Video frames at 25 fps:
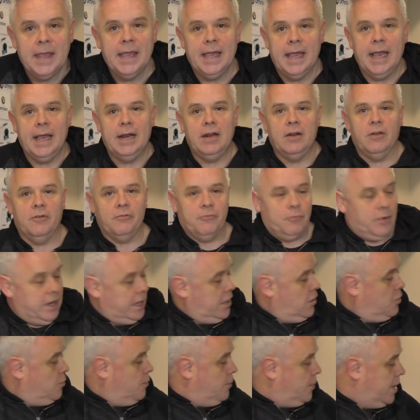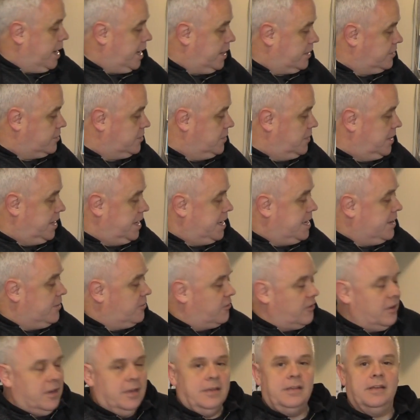And if we go back to
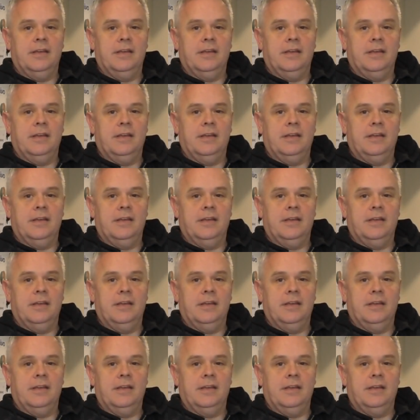these,